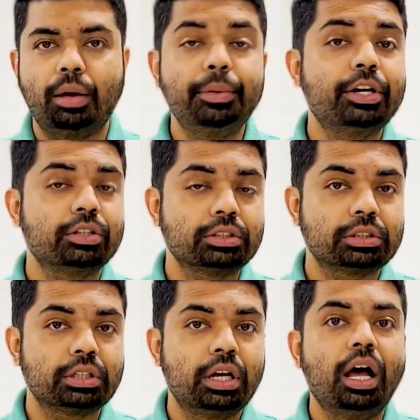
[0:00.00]

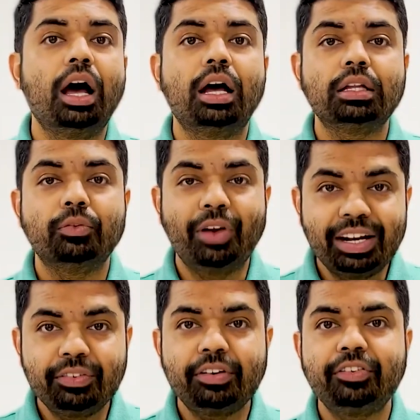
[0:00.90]
because
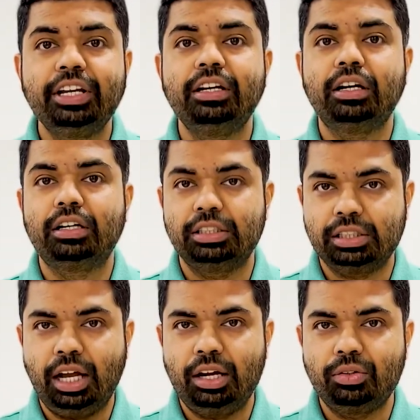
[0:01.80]
whenever we hear
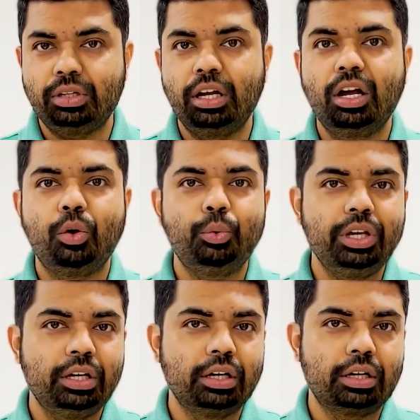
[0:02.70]
discount, we
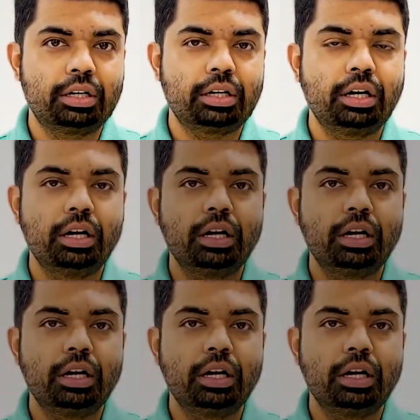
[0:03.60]
hear